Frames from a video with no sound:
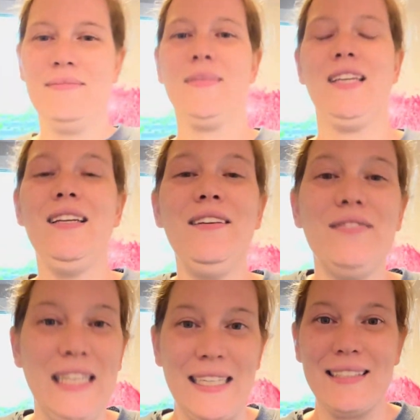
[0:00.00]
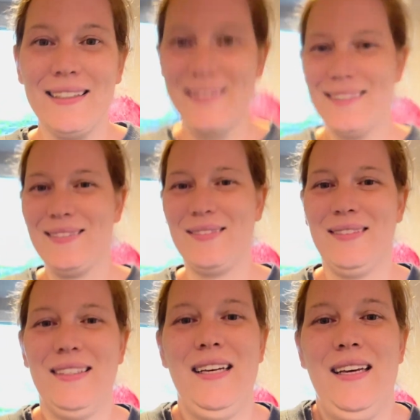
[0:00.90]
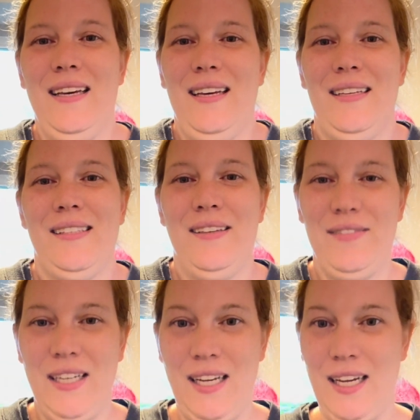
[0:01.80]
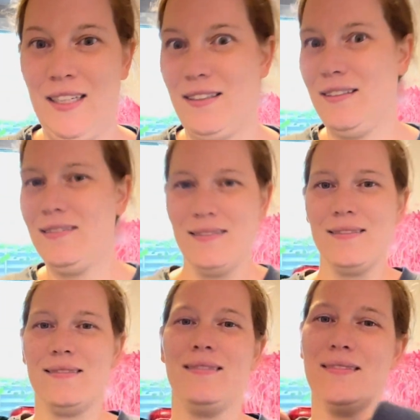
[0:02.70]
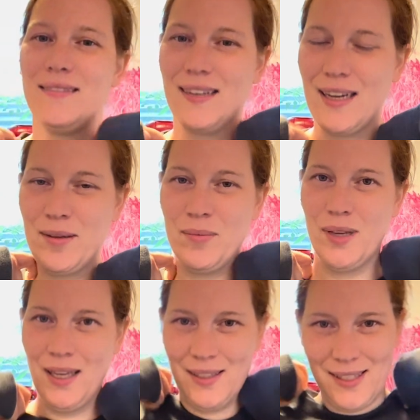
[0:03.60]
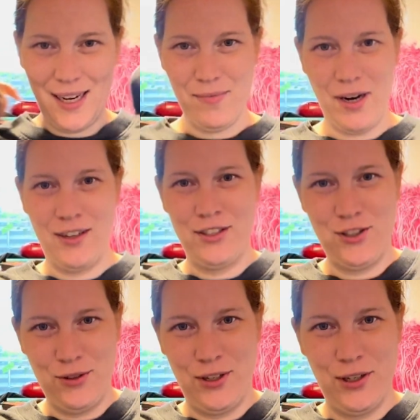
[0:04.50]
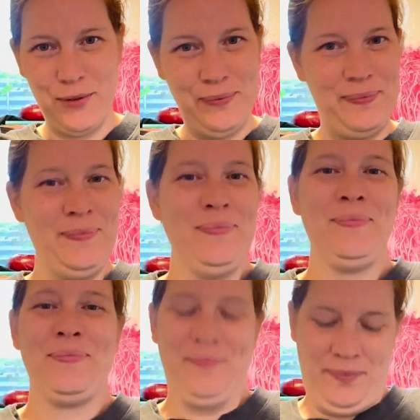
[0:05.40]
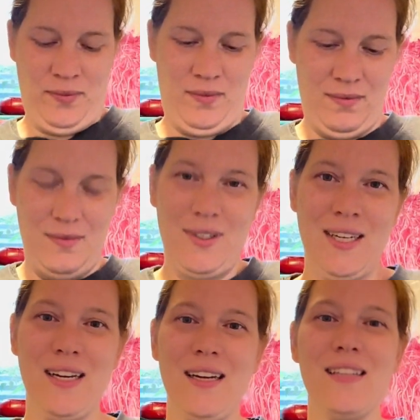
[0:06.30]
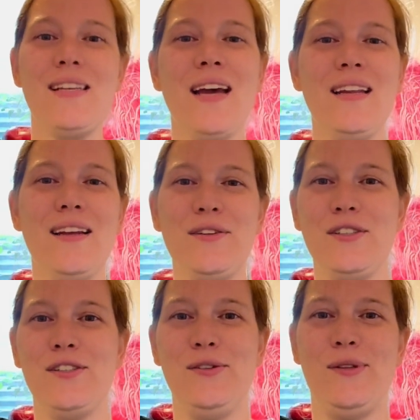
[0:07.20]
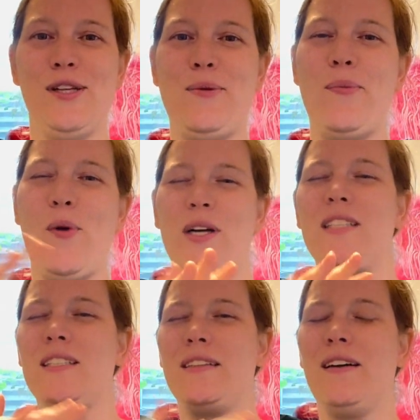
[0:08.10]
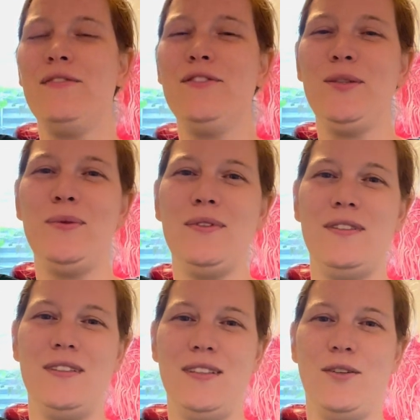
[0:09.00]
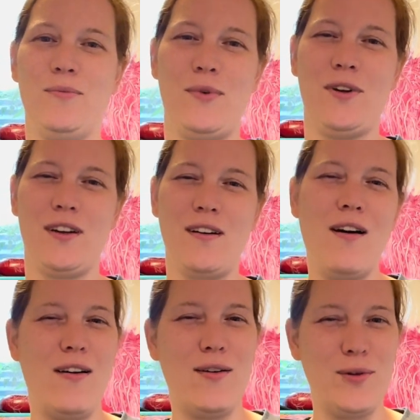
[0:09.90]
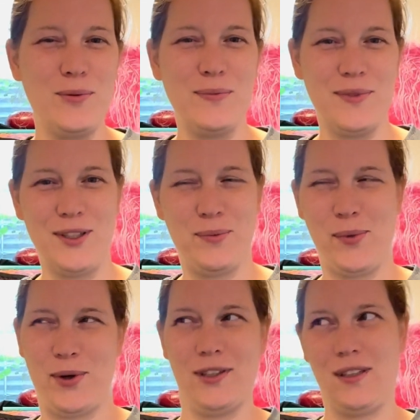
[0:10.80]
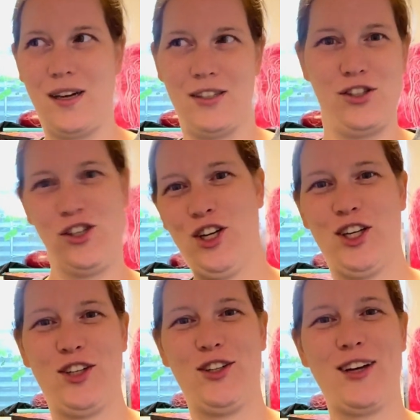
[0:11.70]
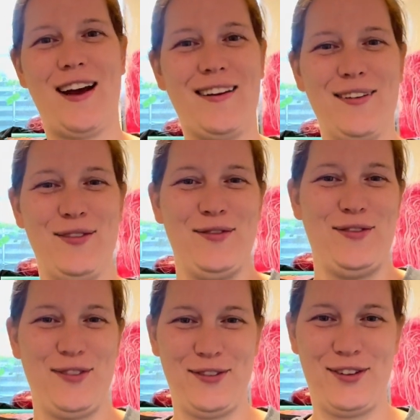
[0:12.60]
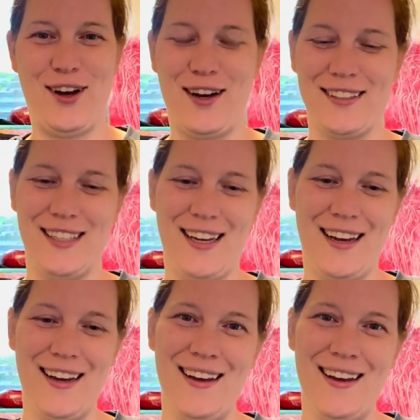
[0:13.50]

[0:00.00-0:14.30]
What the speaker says: Good evening. It's evening here. I'm inside my art studio. And I decided that I was going to do a little more comfortable, a little more calm, a little more or less chill kind of vlog today.